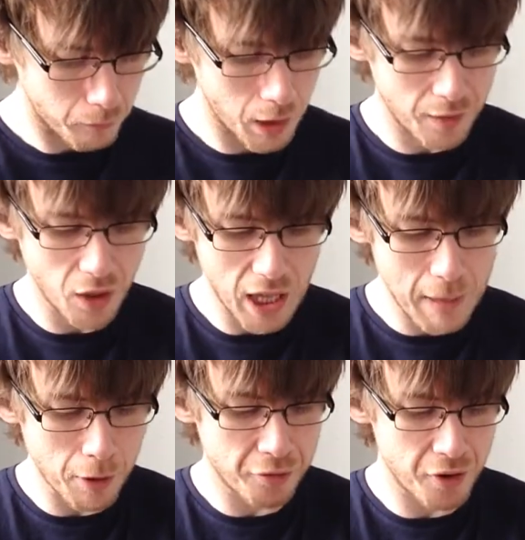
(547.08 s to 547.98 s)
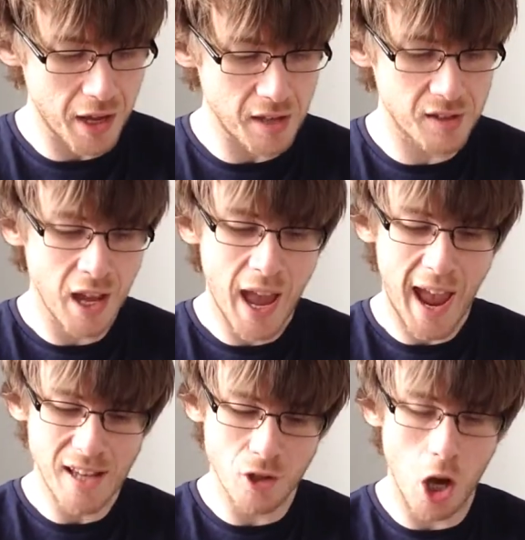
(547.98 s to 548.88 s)
And the label for this,
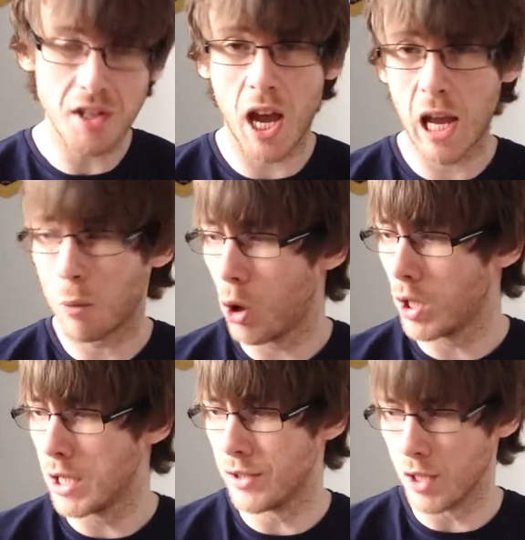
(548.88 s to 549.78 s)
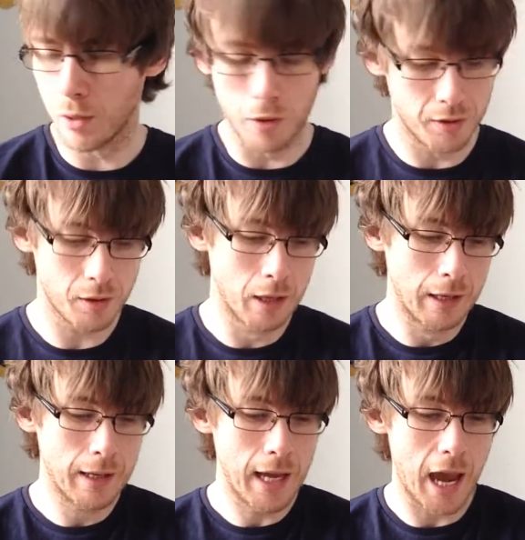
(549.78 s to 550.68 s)
it's not as high quality as the other ones.
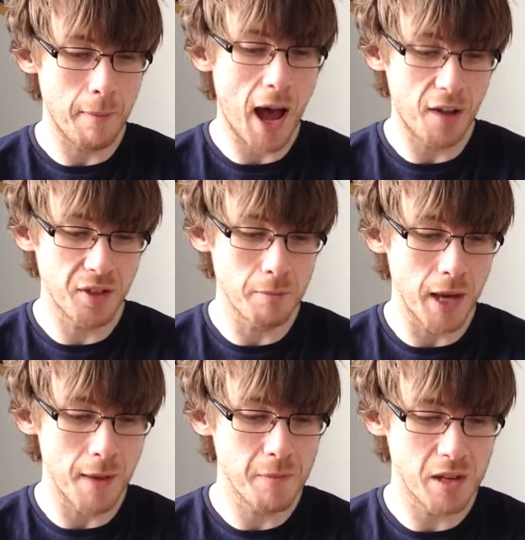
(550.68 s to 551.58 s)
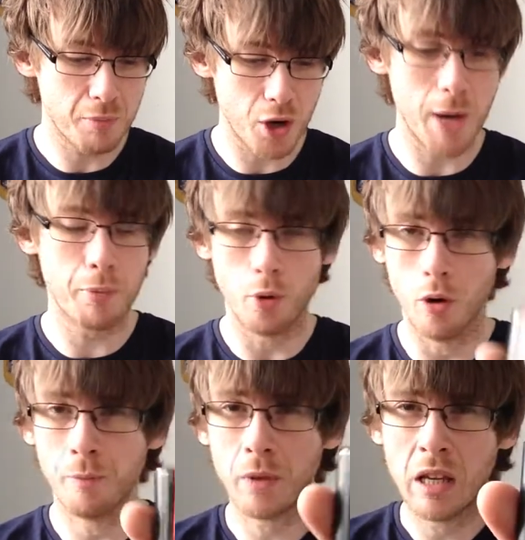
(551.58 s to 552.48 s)
I have to admit, it's pretty
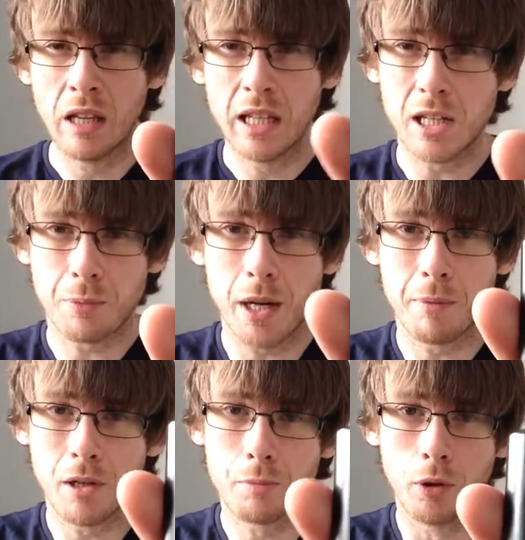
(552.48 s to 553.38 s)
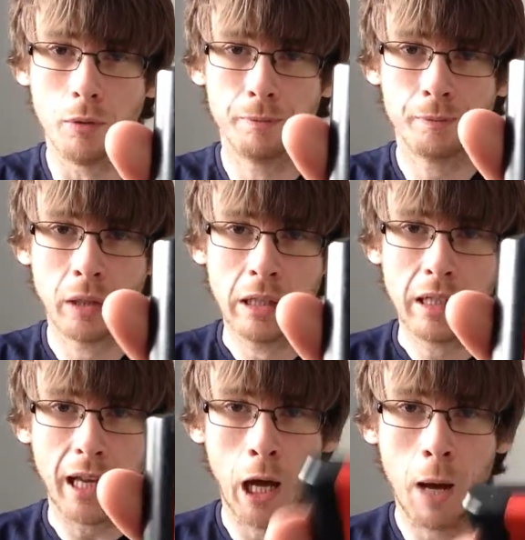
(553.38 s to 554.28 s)
poor. It's pretty piss poor.
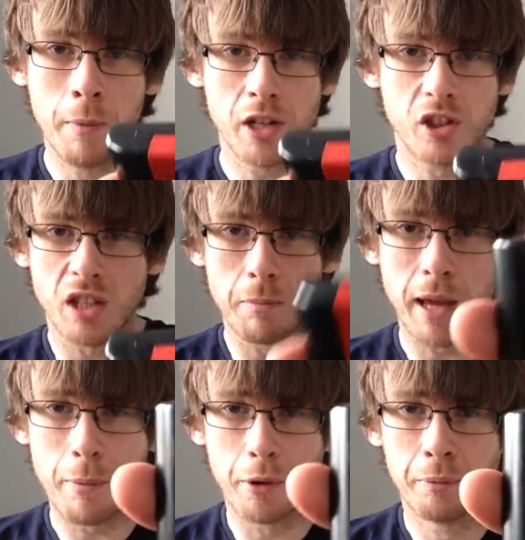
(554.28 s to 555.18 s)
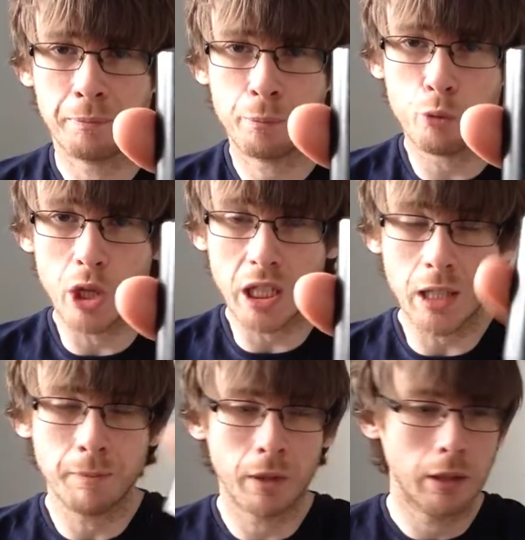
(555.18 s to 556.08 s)
It's just like paper,
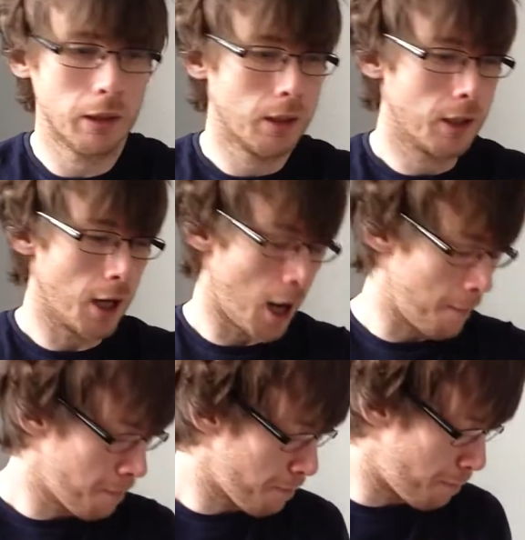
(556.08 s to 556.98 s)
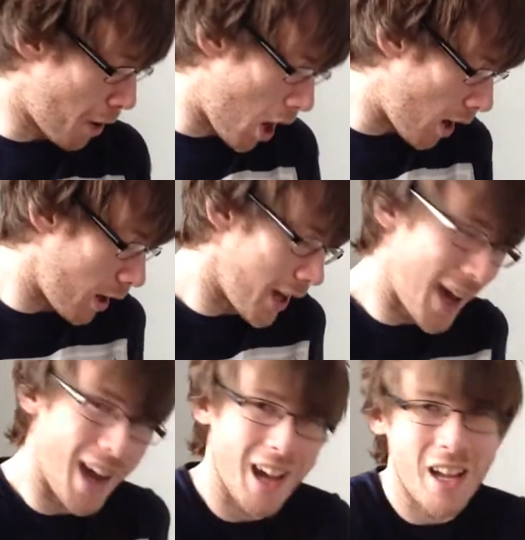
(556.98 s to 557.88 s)
really. But
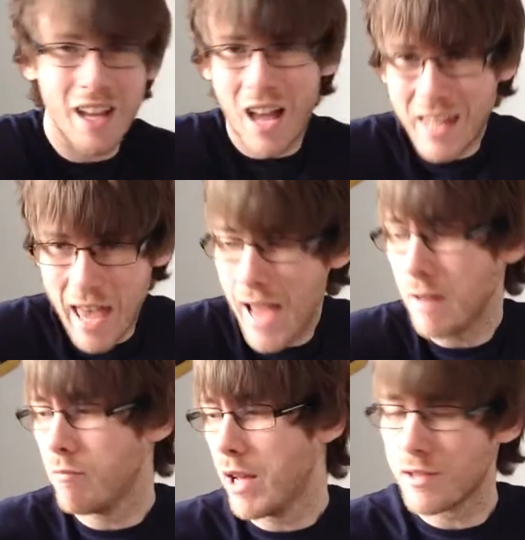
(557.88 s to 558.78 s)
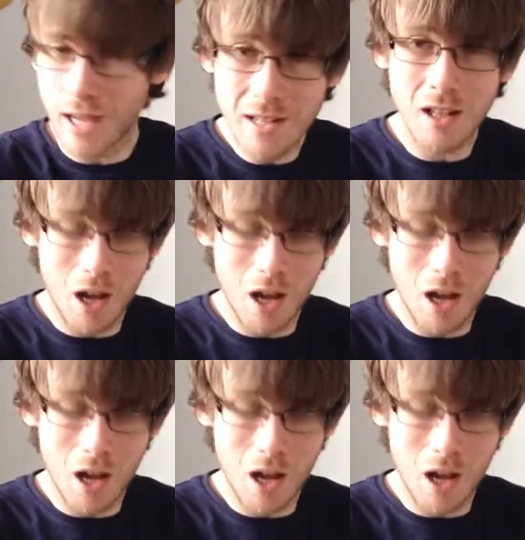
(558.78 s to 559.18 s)
again, it's nice to